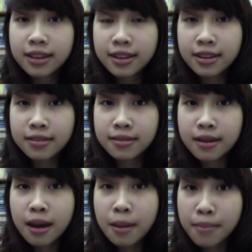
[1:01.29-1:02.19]

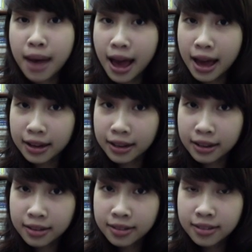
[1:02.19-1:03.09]
in man
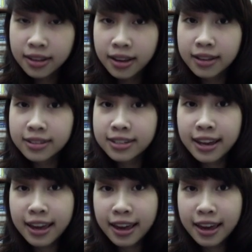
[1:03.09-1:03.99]
and
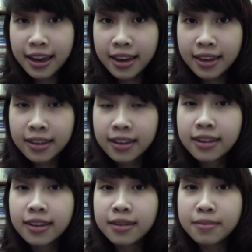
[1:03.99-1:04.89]
e
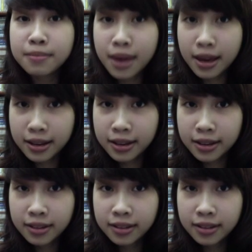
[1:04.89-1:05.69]
in men.